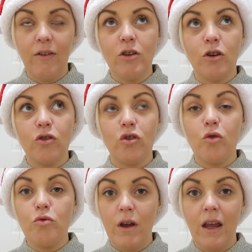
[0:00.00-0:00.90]
If it
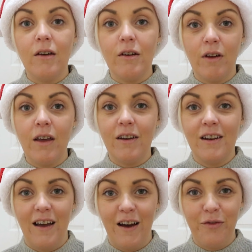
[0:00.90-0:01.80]
looks really, really
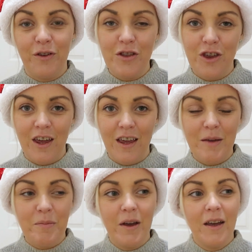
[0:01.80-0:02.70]
naff and
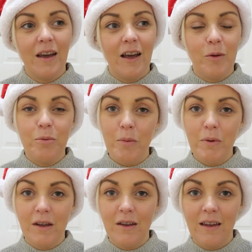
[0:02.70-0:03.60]
cheap, it'll
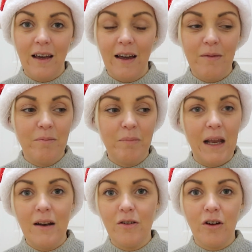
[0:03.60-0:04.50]
probably get
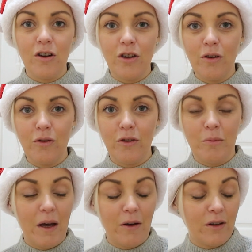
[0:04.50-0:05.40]
binned or used for
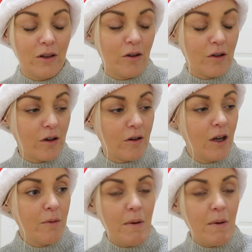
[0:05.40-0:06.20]
something else, I don't know.